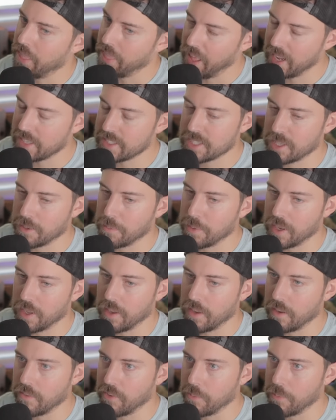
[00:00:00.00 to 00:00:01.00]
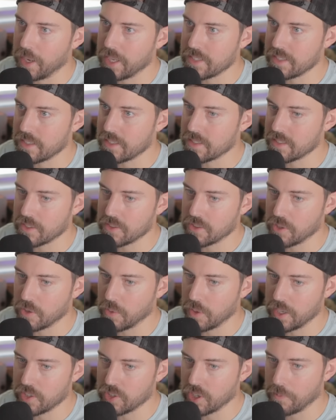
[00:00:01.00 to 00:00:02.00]
that's a bit of a messy
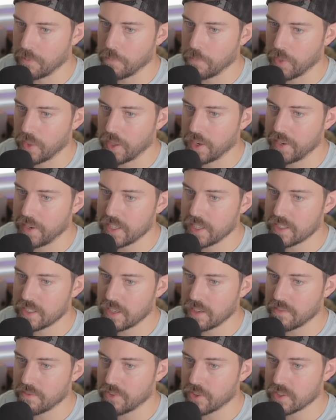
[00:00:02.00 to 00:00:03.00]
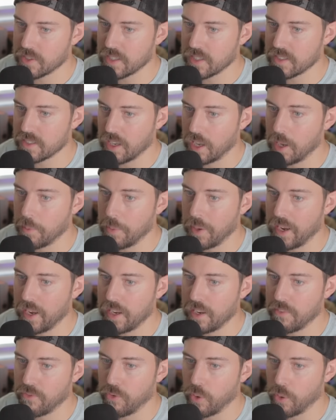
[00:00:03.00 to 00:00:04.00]
situation. Nissan Versa's up
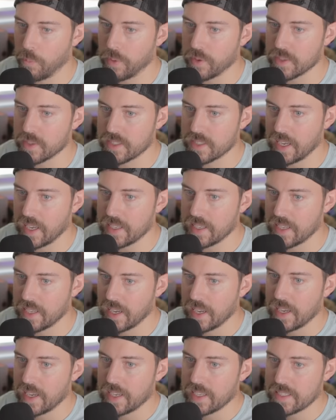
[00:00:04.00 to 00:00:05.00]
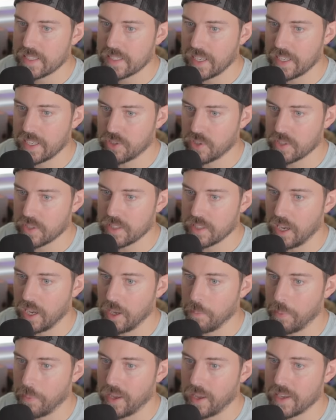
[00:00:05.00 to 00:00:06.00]
84%. Sentra's
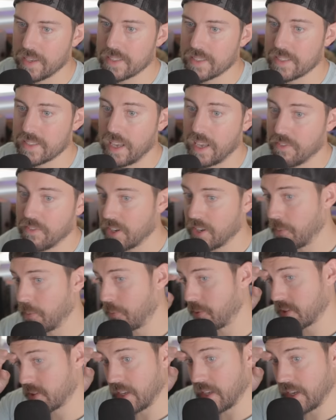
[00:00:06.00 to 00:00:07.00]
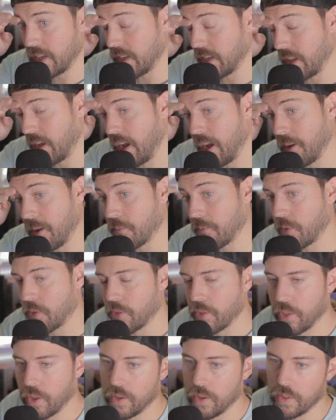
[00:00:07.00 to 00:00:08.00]
up 70%.
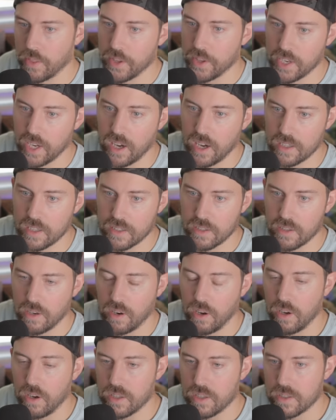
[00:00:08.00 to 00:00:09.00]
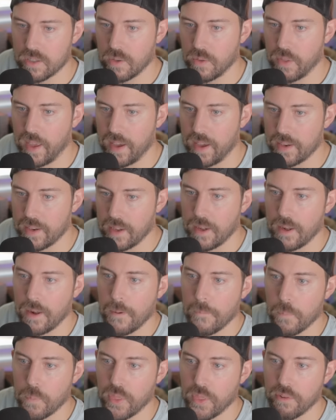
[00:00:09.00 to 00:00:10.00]
The talks are also that
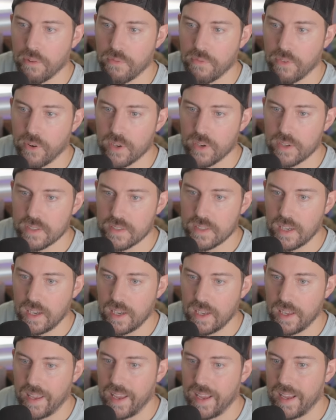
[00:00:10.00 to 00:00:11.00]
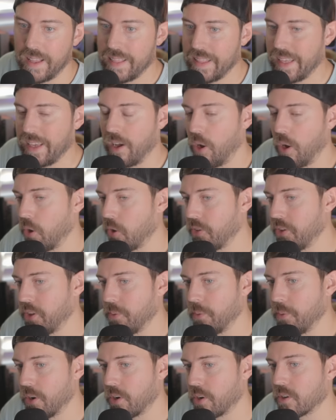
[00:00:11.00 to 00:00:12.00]
the Versa and the
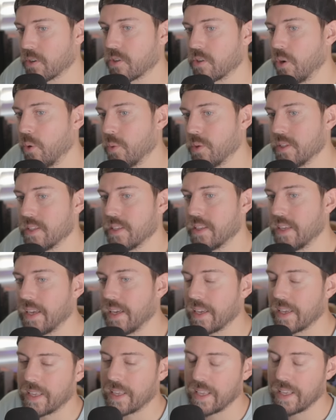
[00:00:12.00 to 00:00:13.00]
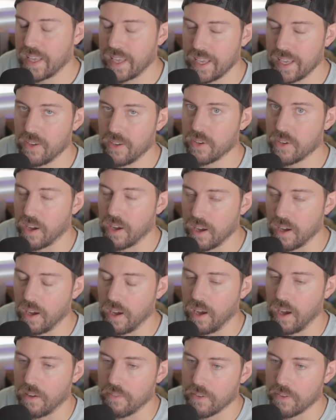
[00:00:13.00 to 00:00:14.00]
Altima are going to get killed
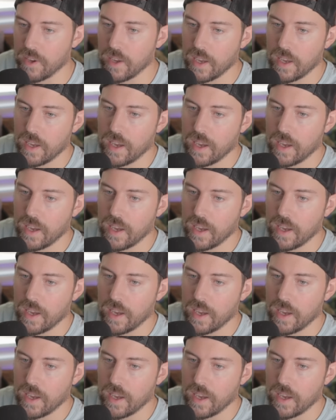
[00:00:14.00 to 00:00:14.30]
off,